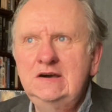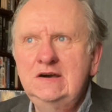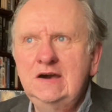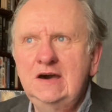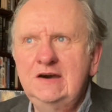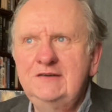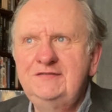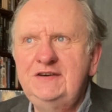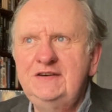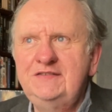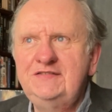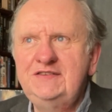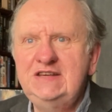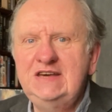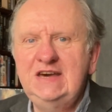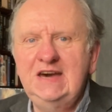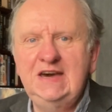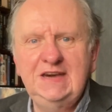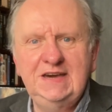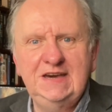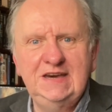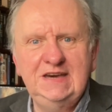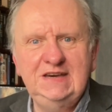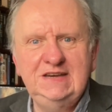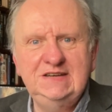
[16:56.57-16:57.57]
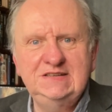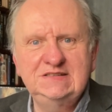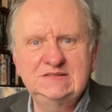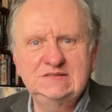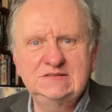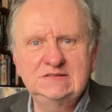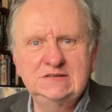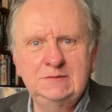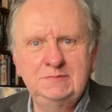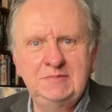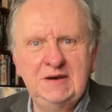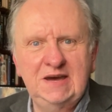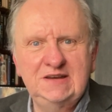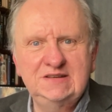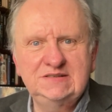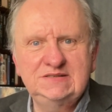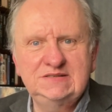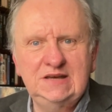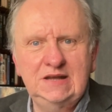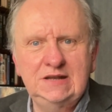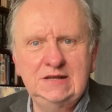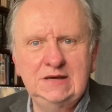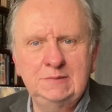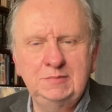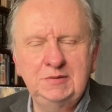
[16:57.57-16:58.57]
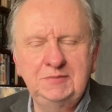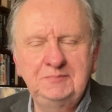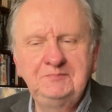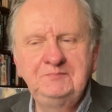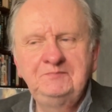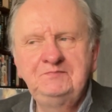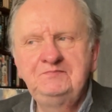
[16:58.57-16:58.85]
a 58 Keys about Setup.